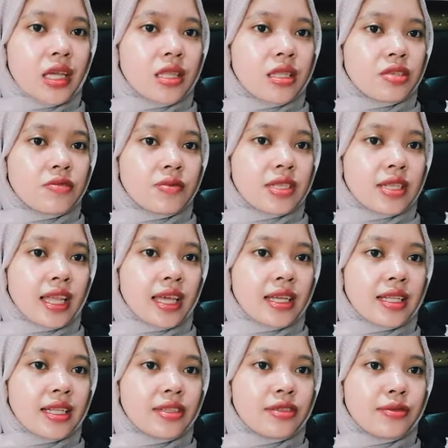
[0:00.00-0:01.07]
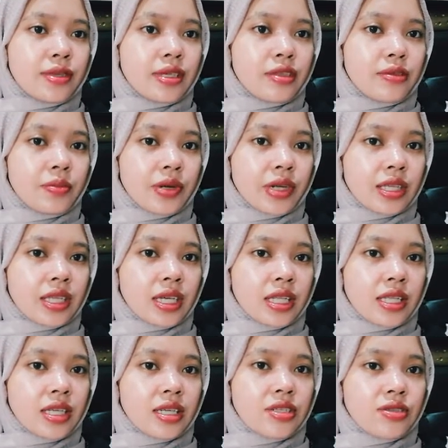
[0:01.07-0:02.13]
This was likely to lead to
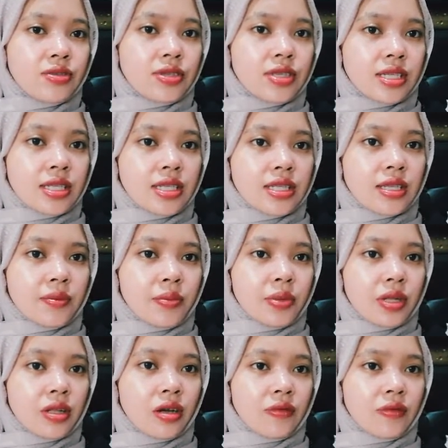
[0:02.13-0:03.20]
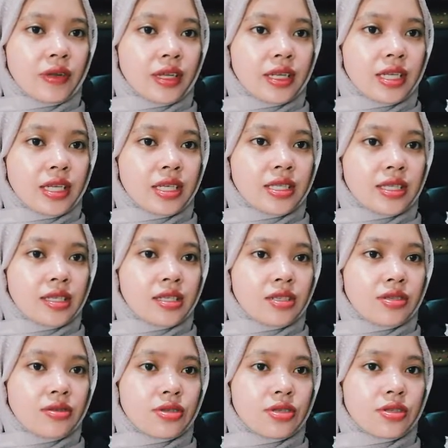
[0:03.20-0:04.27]
practical issues since the bill of lading is
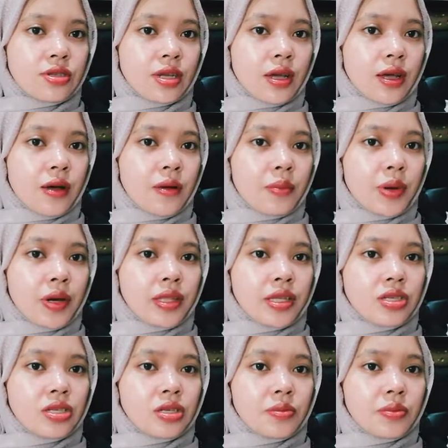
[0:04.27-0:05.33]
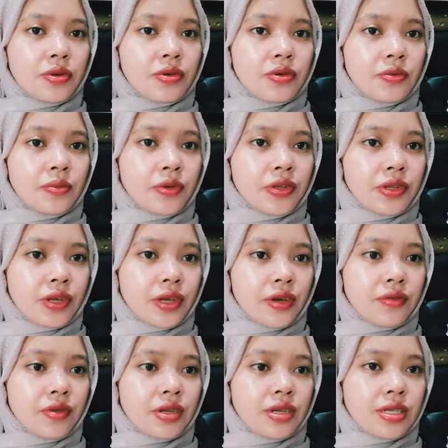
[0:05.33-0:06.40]
issued by the shipper upon the
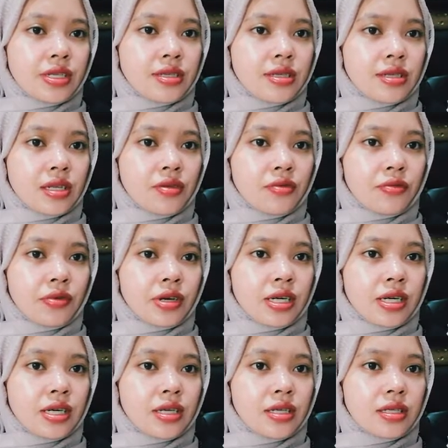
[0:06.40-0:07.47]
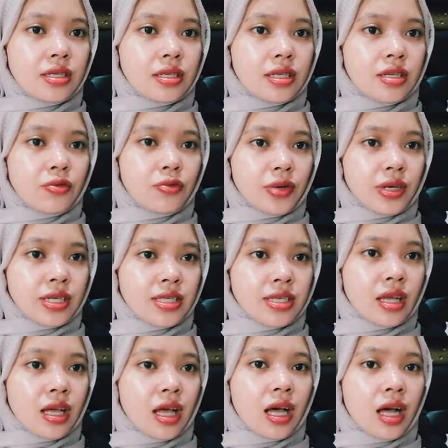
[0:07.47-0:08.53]
carrier's
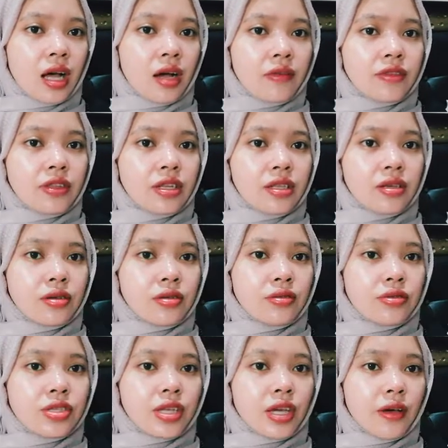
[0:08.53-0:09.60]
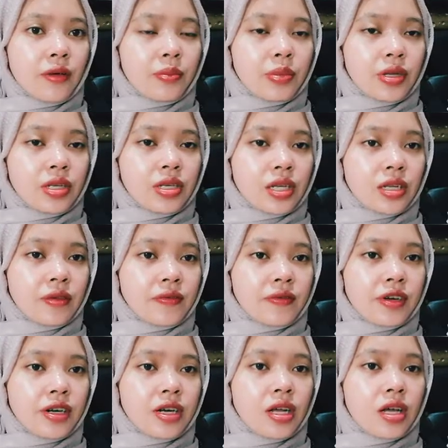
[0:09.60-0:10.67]
request after the goods have been
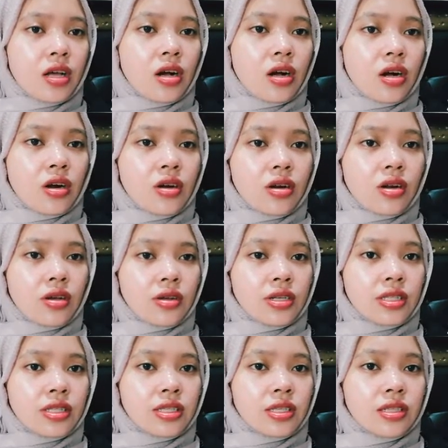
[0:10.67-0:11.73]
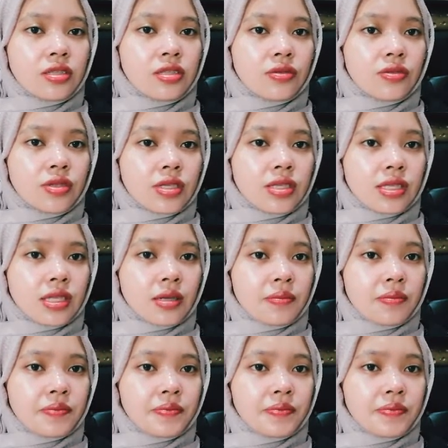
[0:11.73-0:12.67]
delivered or loaded into the ship.